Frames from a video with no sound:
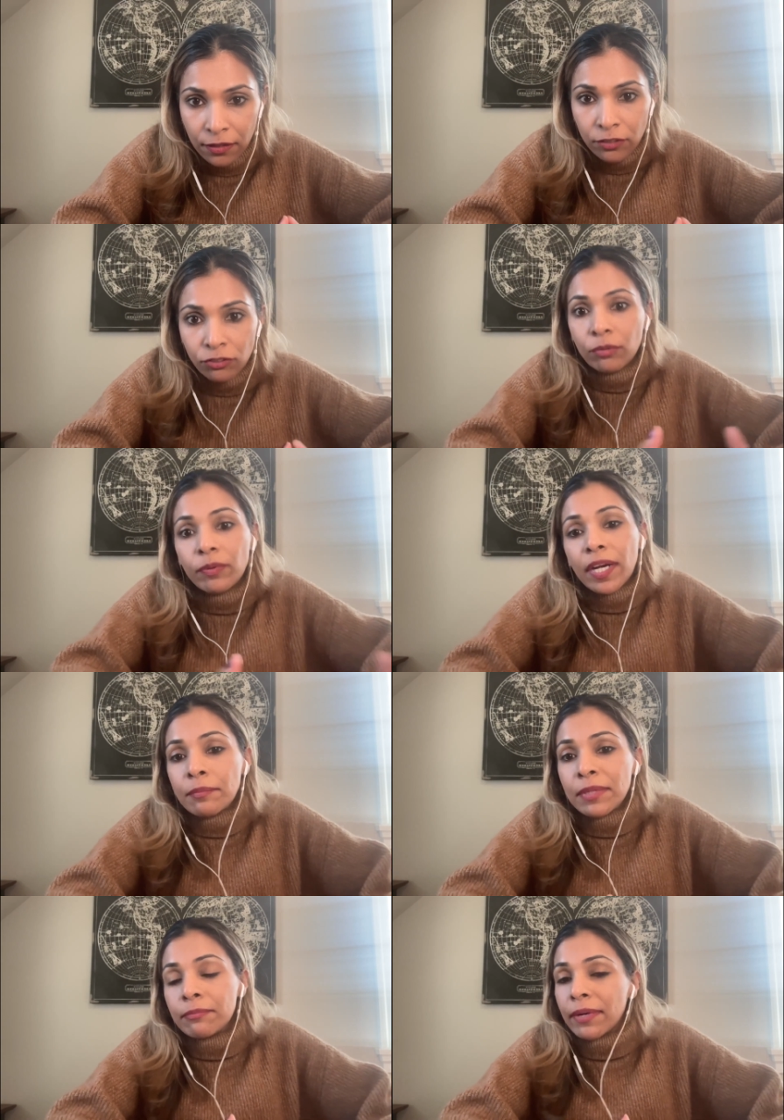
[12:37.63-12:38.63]
So what I
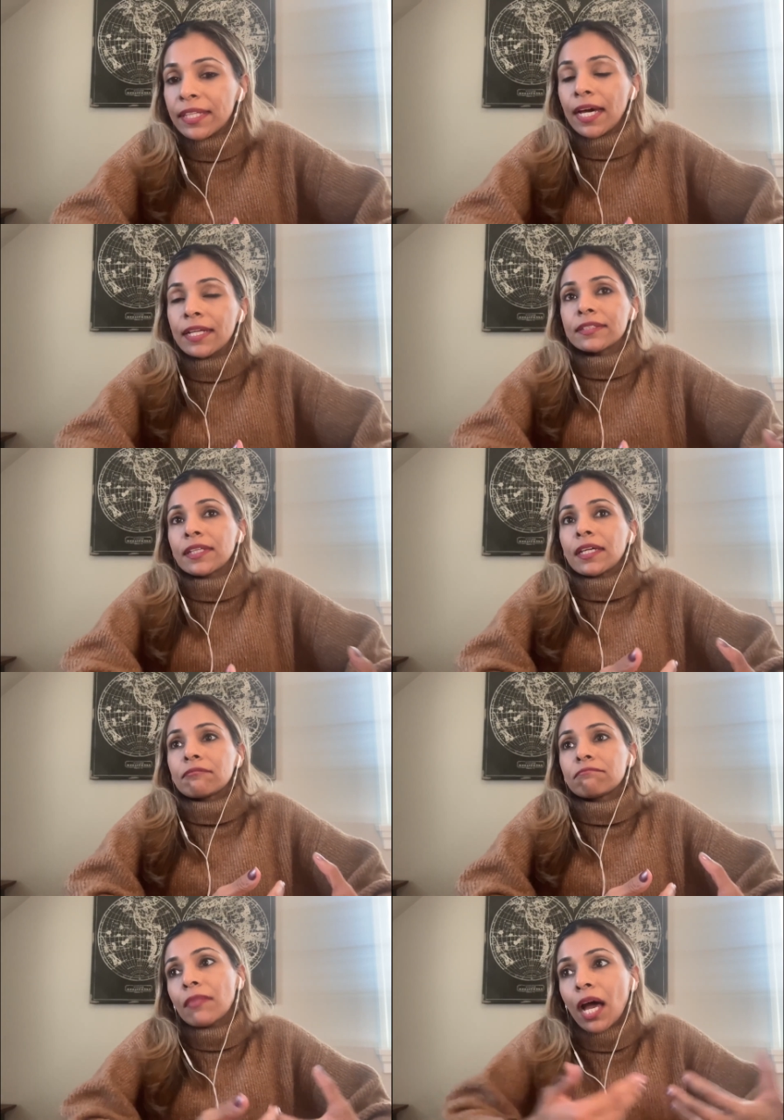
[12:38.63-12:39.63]
mean by that is like,
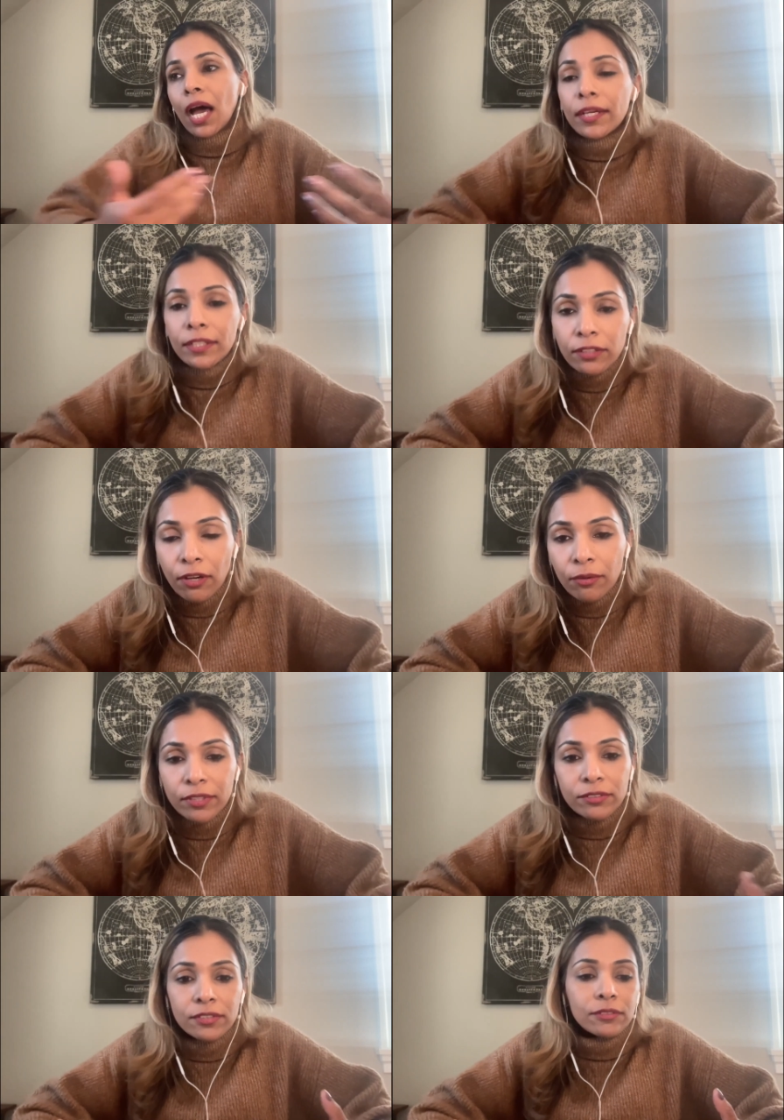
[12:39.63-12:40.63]
I can go
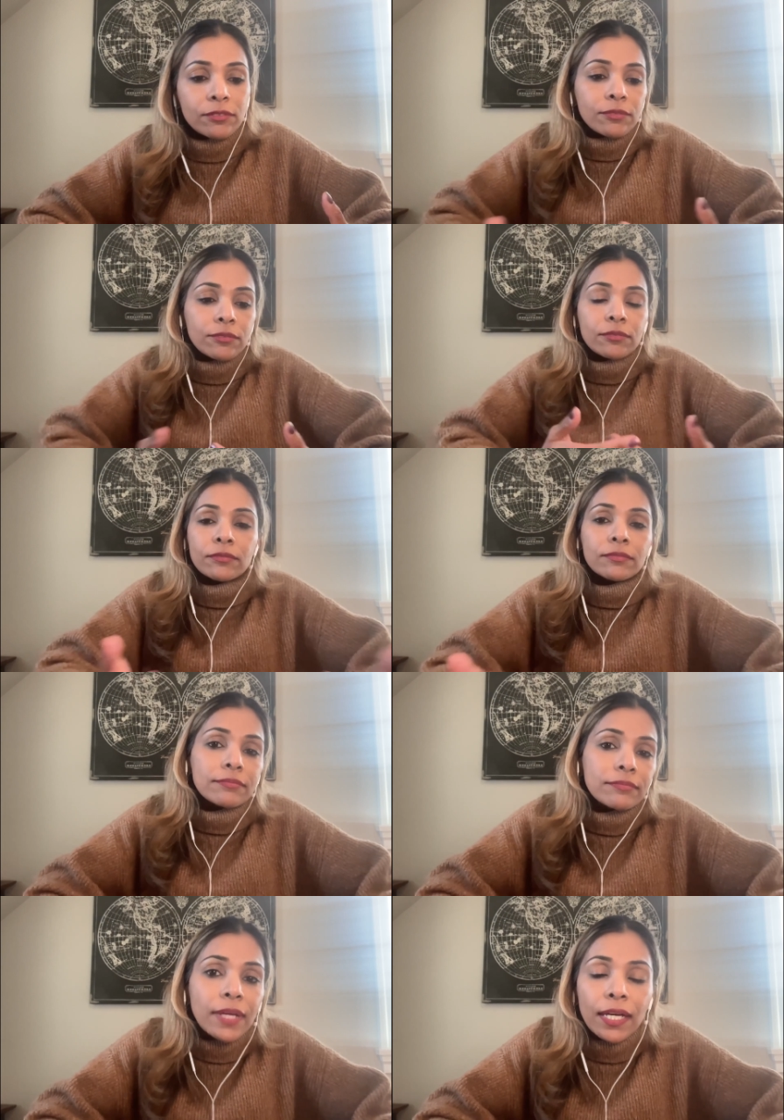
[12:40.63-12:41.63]

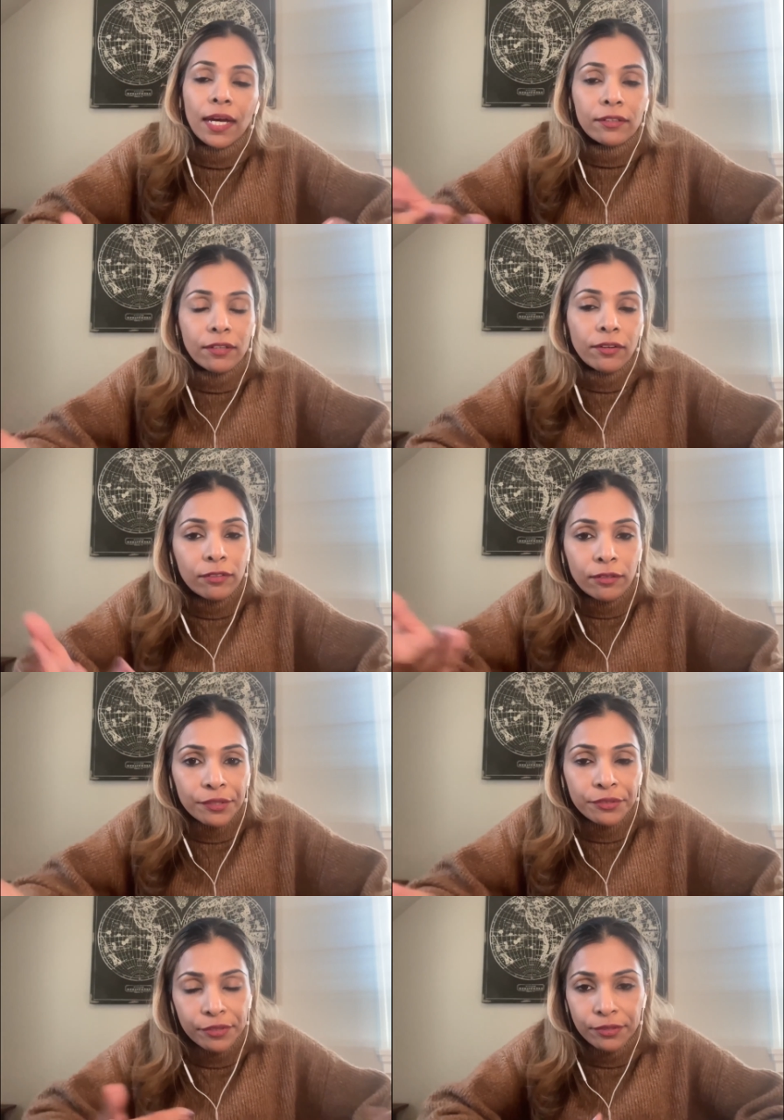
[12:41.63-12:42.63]
into like, I don't know, the
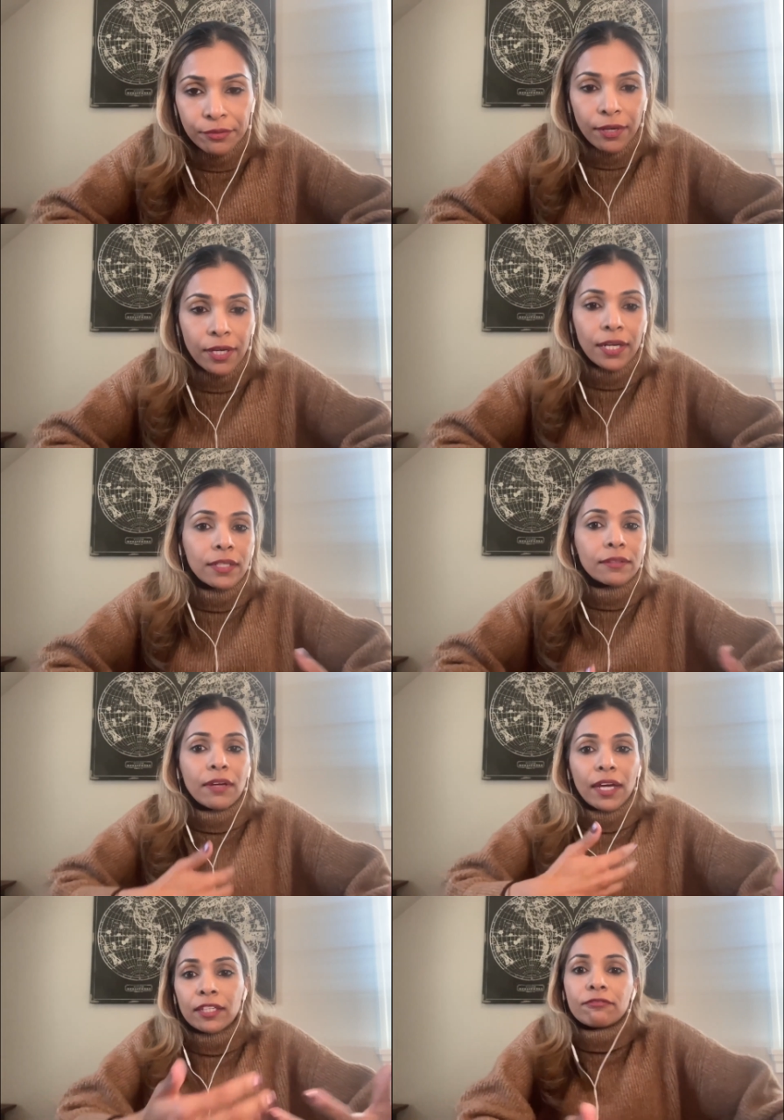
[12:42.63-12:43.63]
grocery store
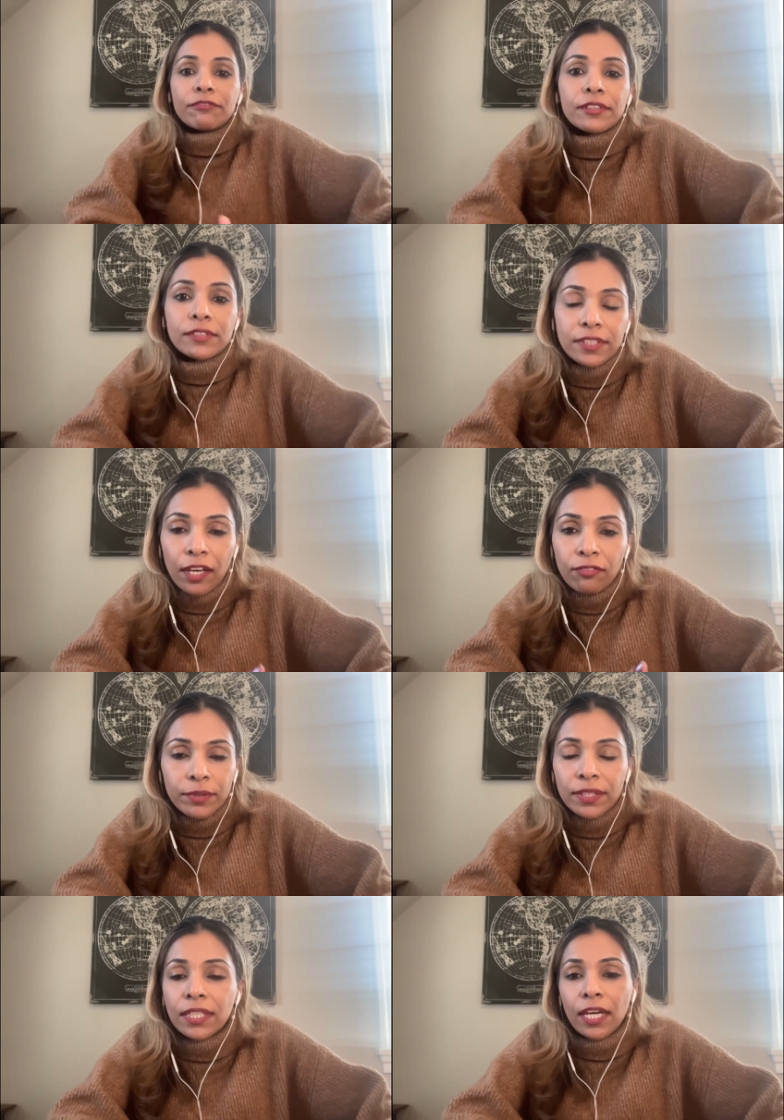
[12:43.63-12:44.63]
and I can feel safe
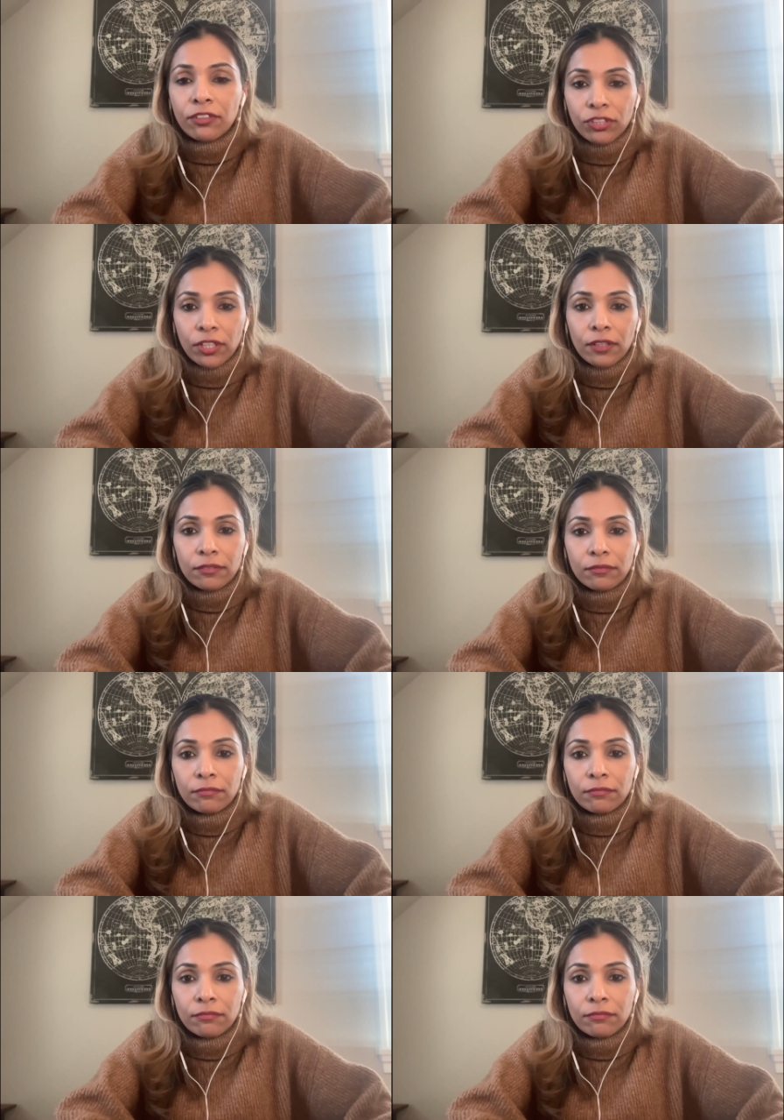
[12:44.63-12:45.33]
with the cashier.